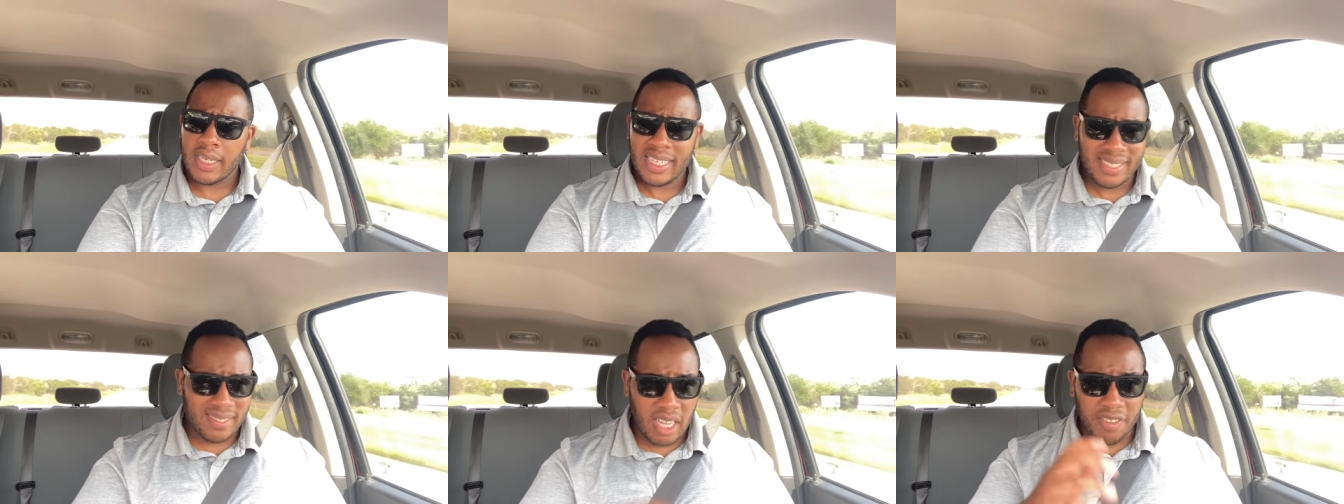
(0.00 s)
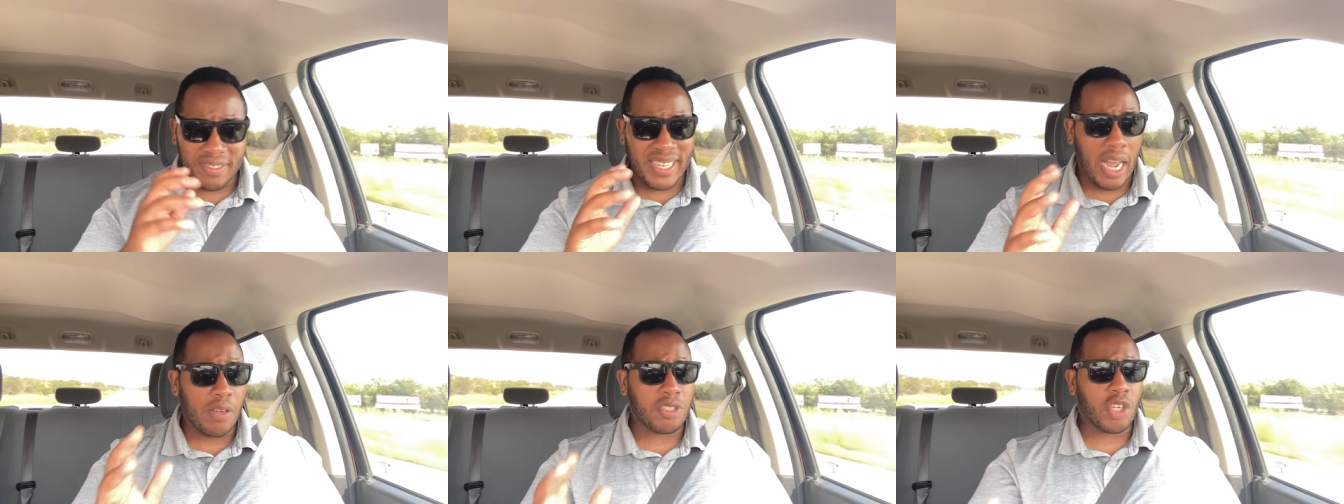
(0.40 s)
This stuff
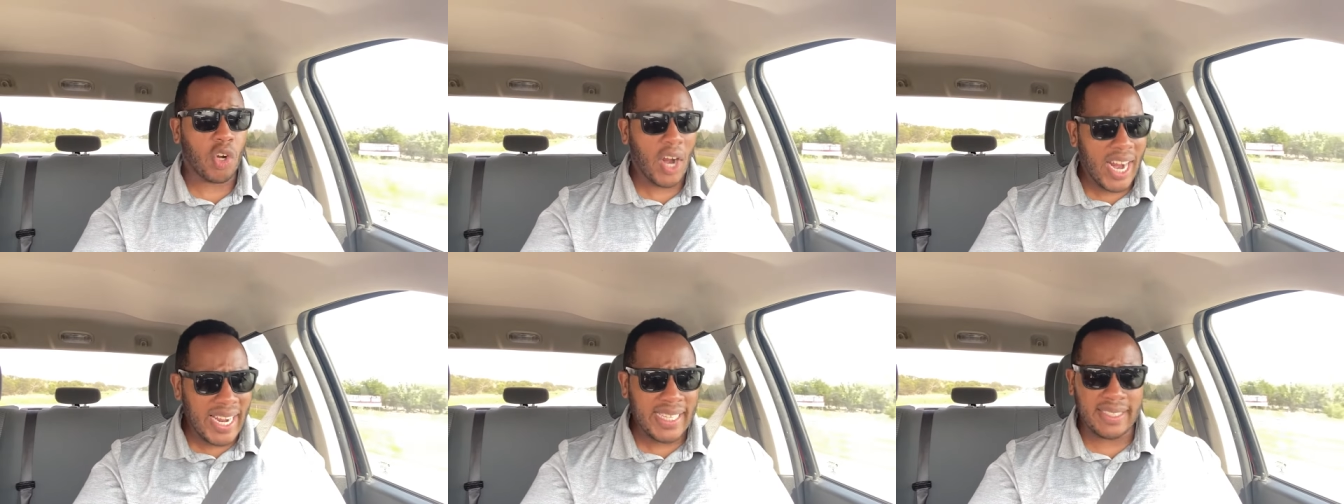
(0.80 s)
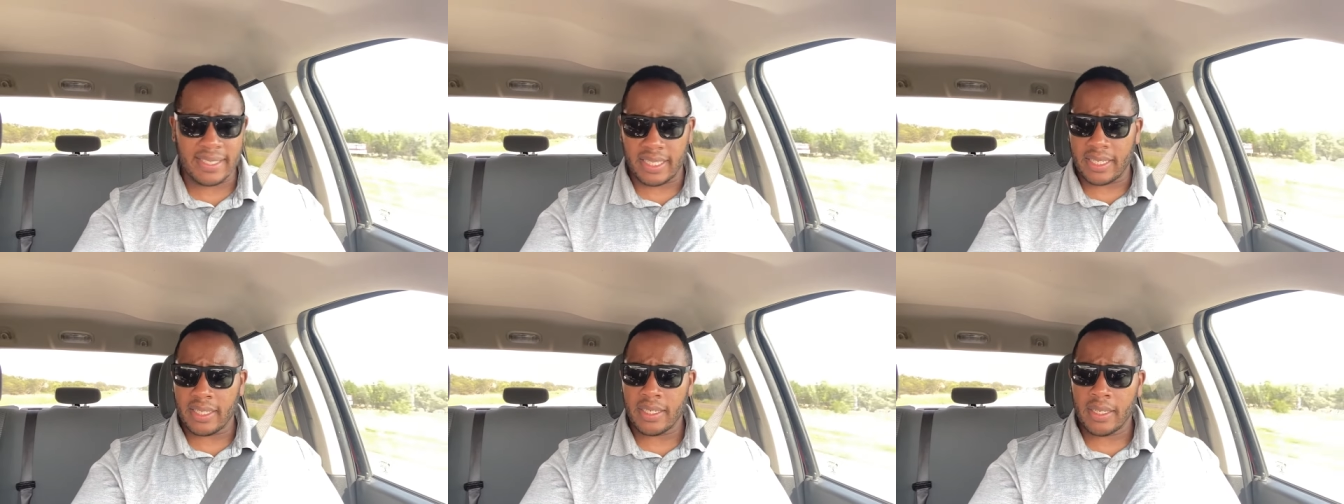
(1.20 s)
sounds
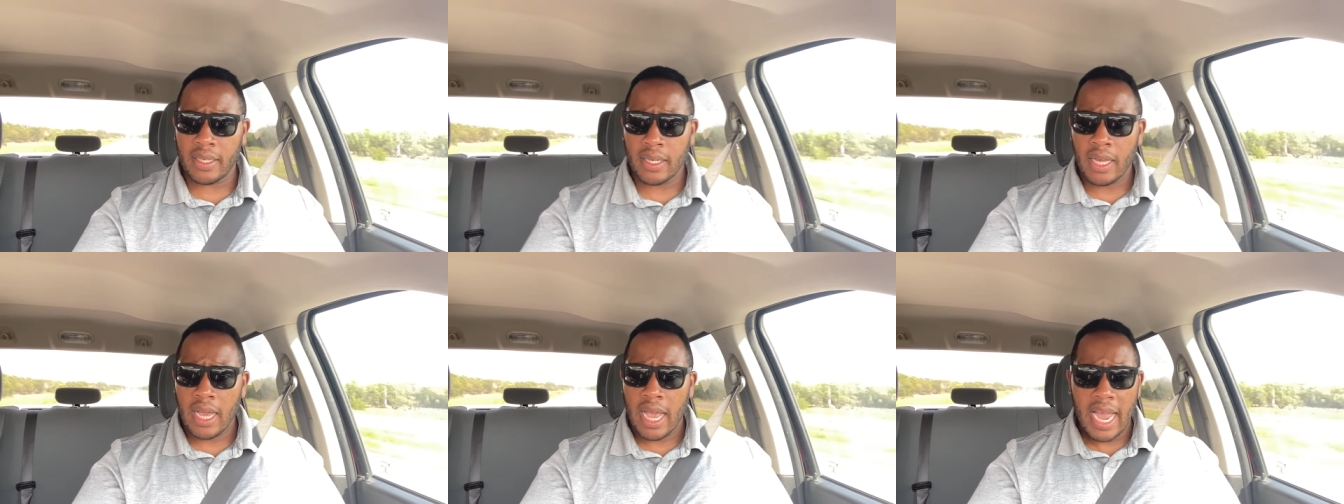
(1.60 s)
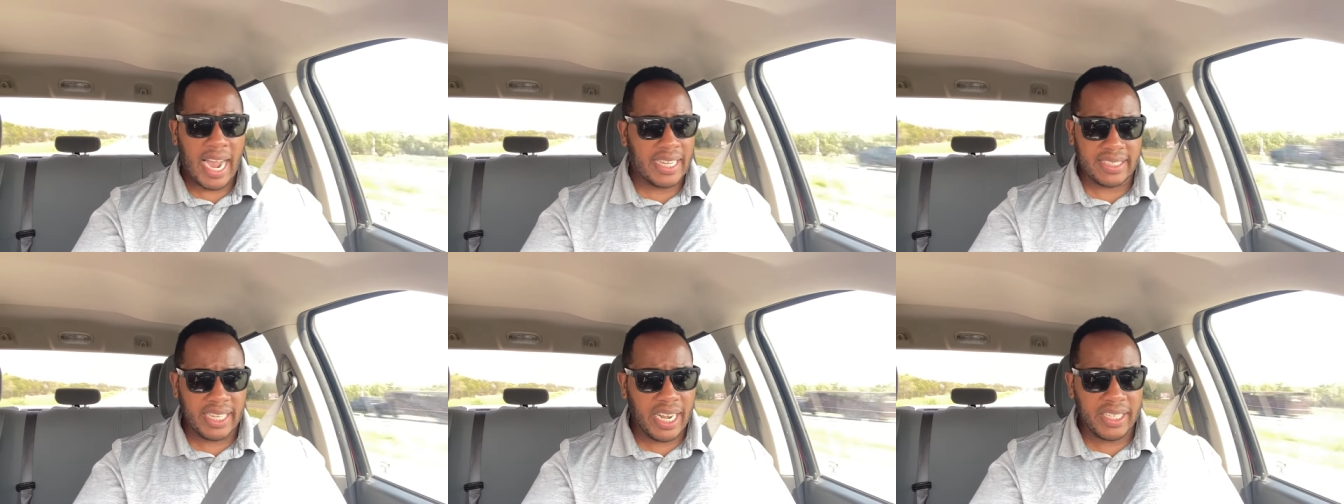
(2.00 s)
crazy.
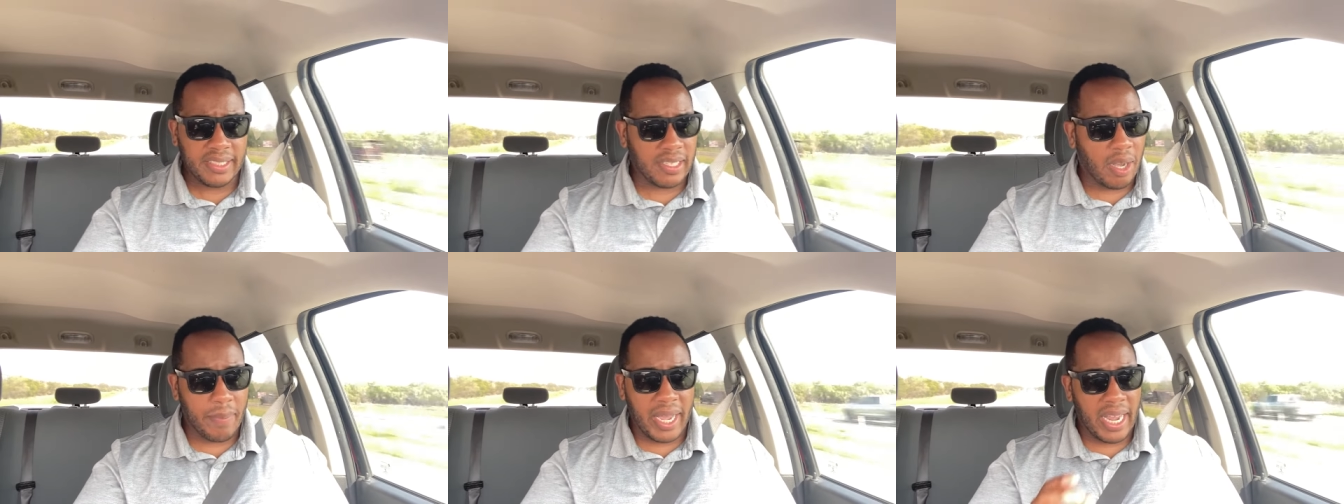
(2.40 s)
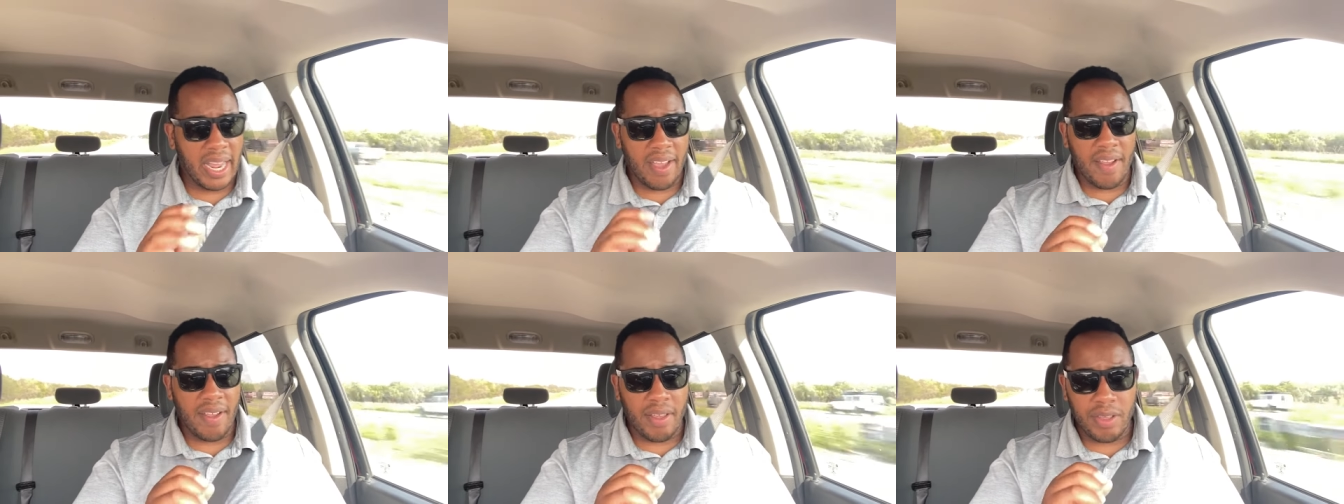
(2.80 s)
I tell you something,
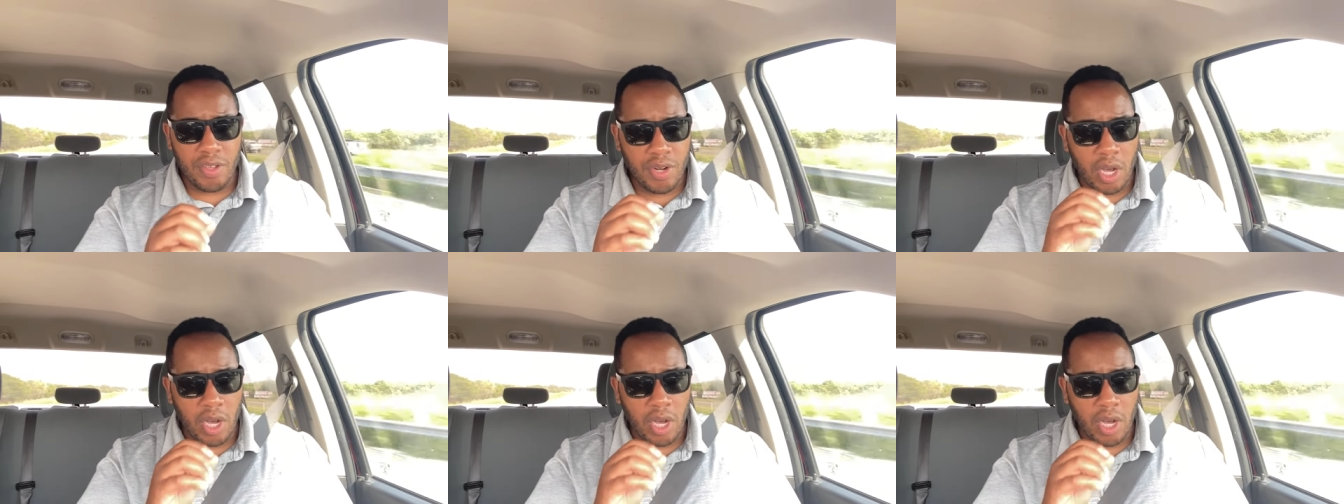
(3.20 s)
man.